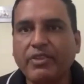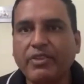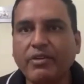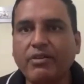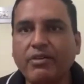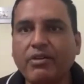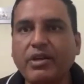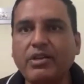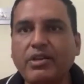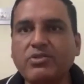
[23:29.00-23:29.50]

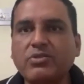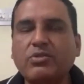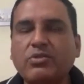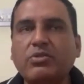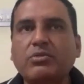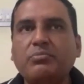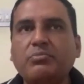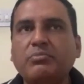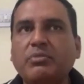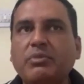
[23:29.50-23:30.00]
Okay, so
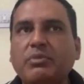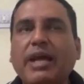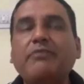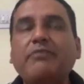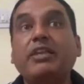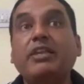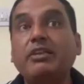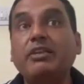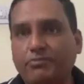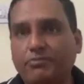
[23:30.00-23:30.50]
and
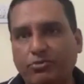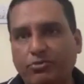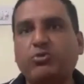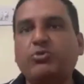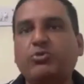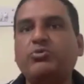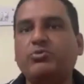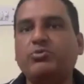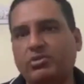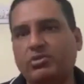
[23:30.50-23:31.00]
very few
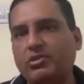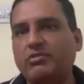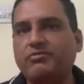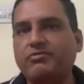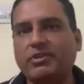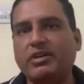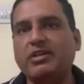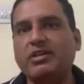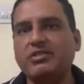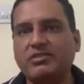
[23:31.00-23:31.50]
of
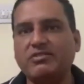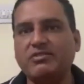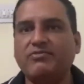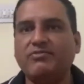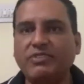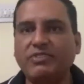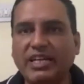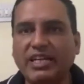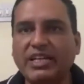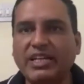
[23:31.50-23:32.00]
us
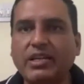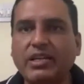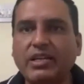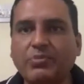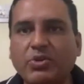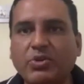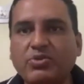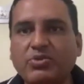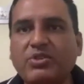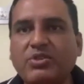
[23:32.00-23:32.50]
we get an
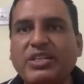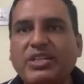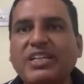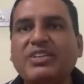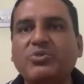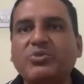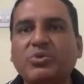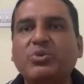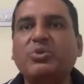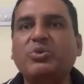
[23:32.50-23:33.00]
opportunity to
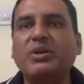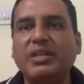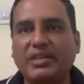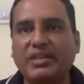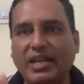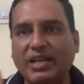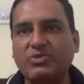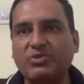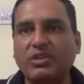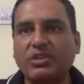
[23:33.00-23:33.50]
go and
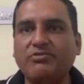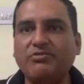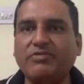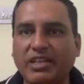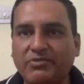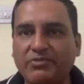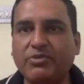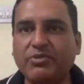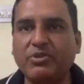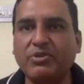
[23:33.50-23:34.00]
actually fight
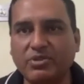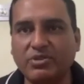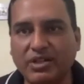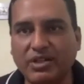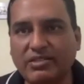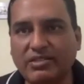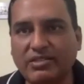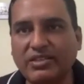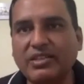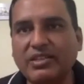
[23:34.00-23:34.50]
for your
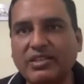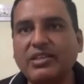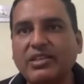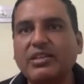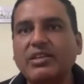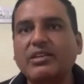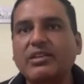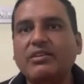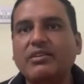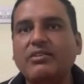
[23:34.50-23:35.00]
country.
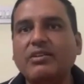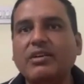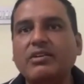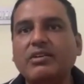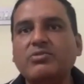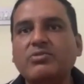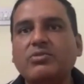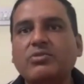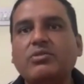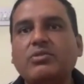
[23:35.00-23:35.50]
Okay,
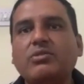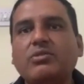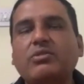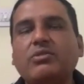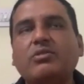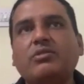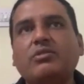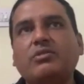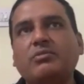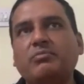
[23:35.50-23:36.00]

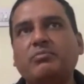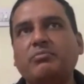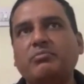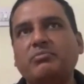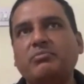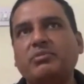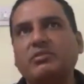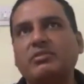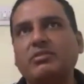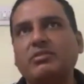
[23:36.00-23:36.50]
so
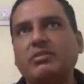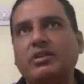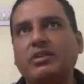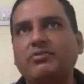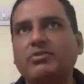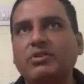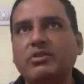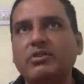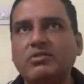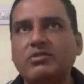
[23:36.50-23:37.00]
it
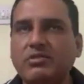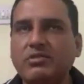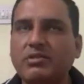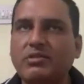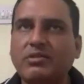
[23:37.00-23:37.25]
was